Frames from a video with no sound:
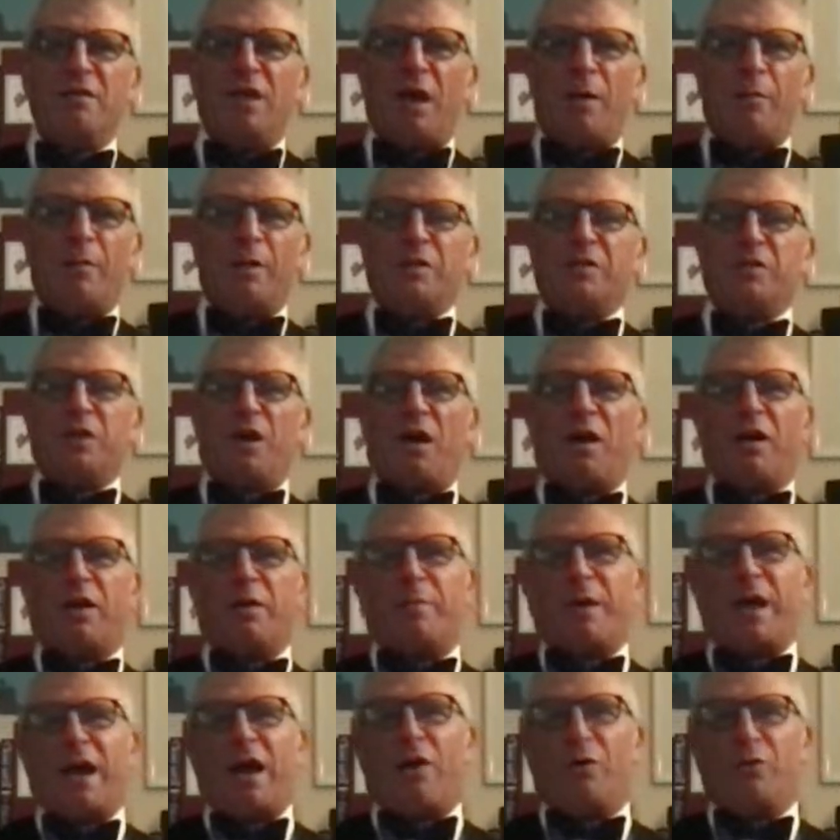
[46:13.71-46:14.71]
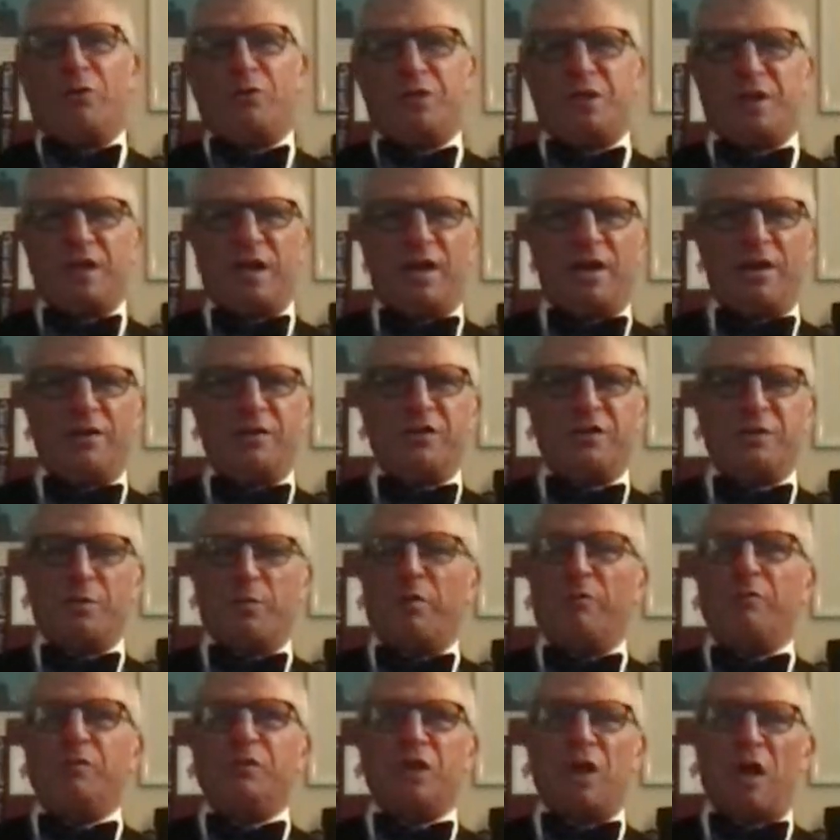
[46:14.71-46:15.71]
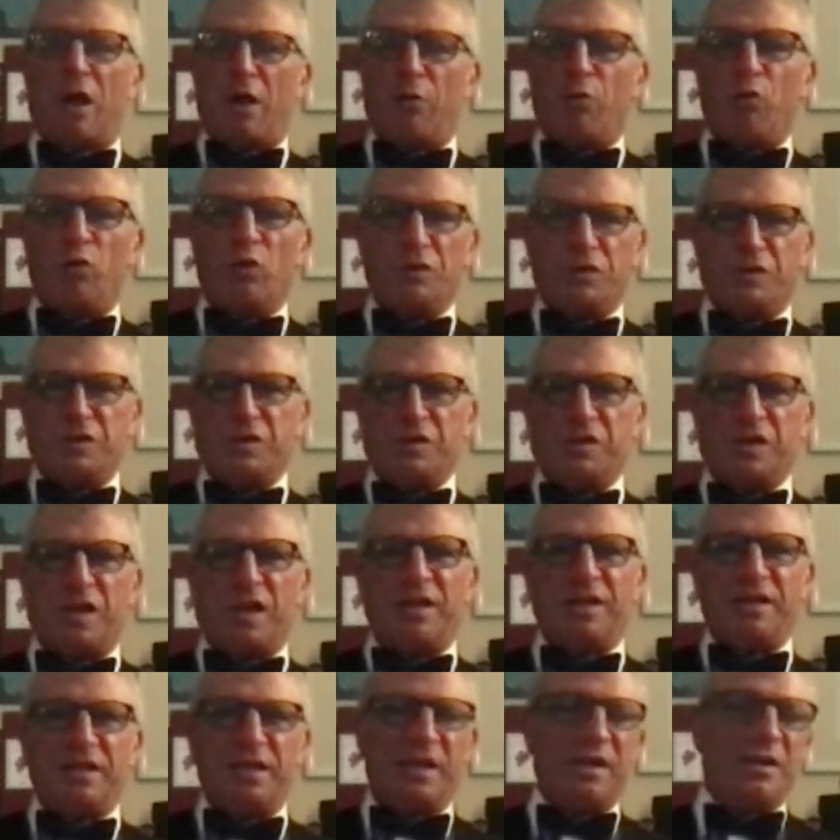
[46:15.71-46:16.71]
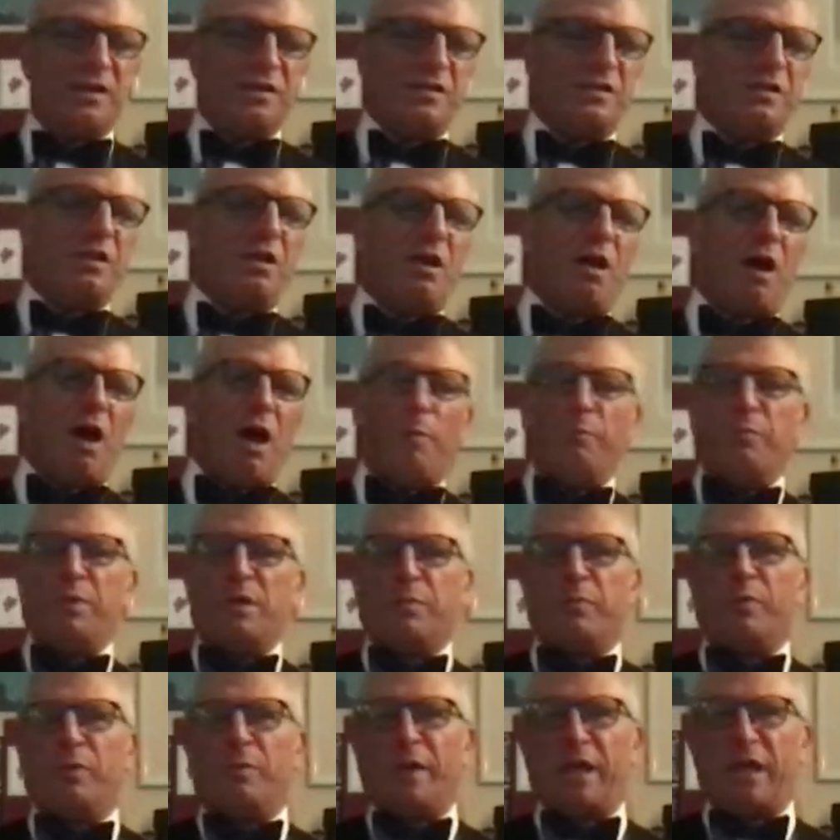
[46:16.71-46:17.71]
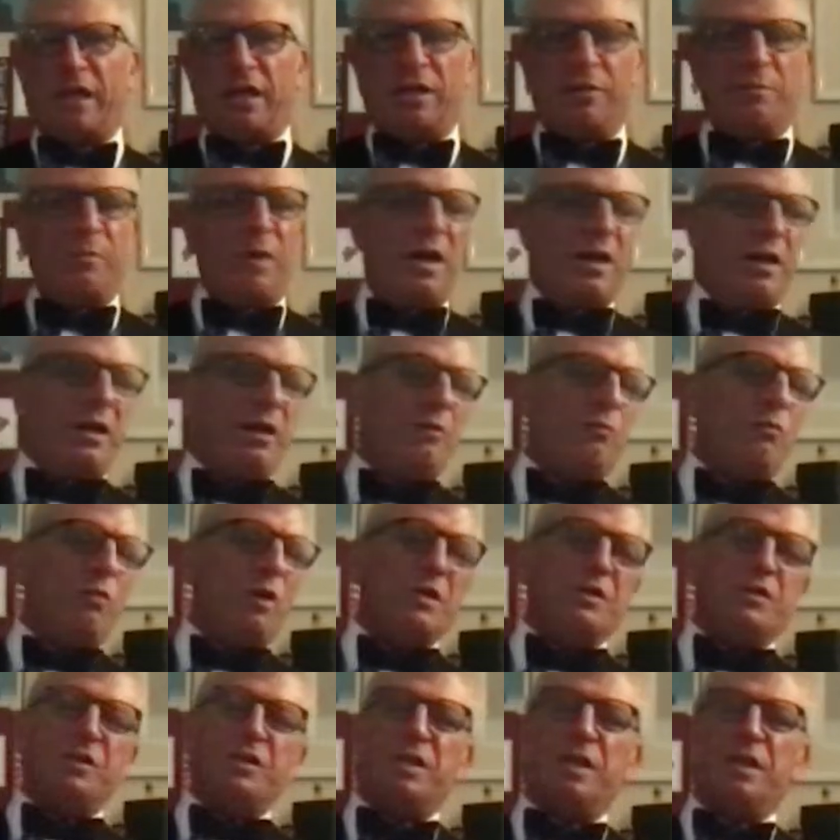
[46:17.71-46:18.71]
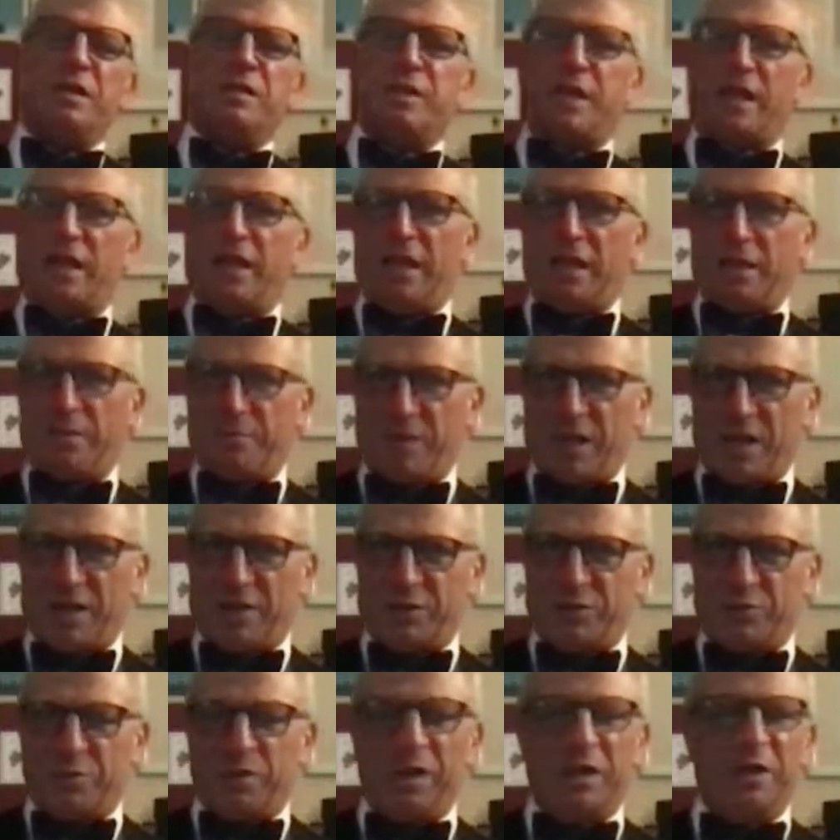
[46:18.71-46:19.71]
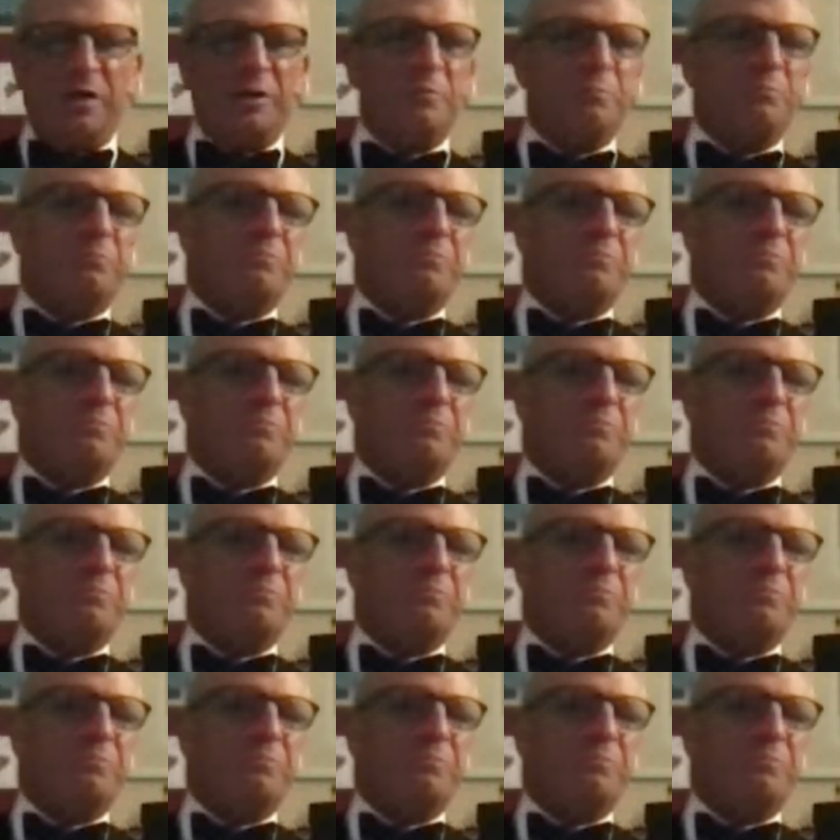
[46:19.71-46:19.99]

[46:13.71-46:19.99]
I'm going to talk about some of John Wooden's ideas on people making money Wednesday, 10 a.m. next week.